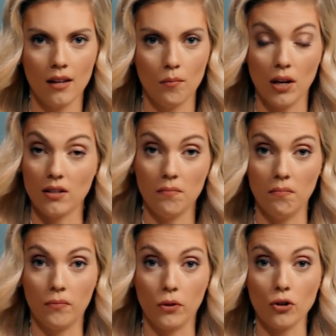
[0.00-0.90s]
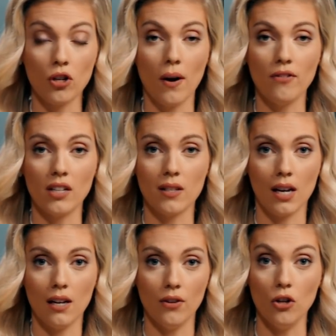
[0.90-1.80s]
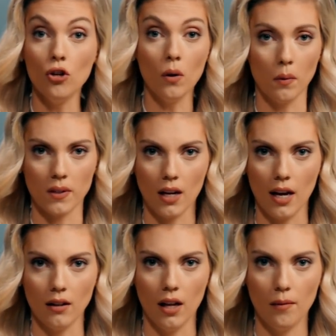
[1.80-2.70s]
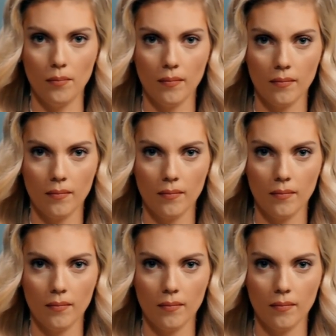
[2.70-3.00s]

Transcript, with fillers: because there's no evidence that he even knew it was a gay club.